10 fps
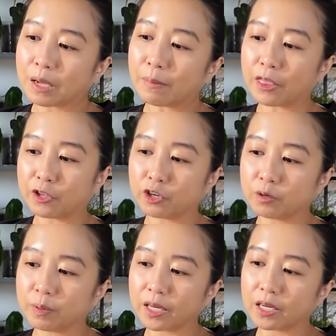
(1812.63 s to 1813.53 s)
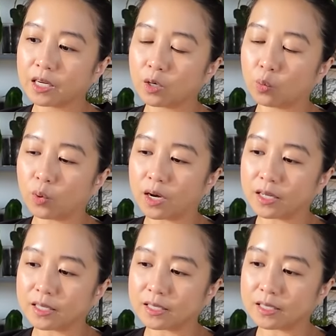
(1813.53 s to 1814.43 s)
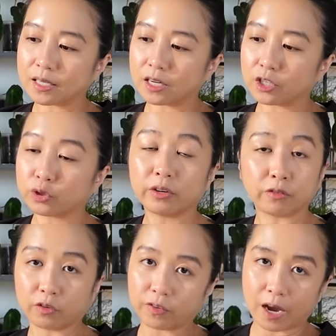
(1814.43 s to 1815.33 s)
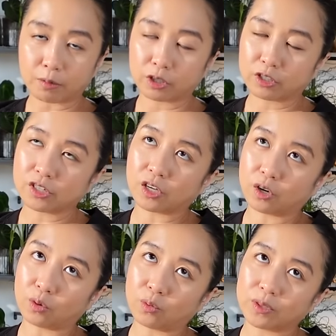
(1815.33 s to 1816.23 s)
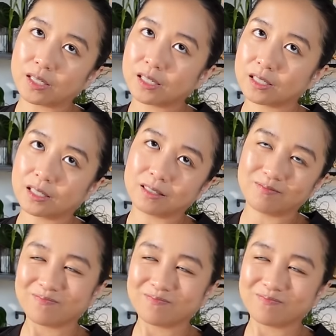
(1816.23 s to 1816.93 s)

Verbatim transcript: My third pick was tree fern fiber. So this is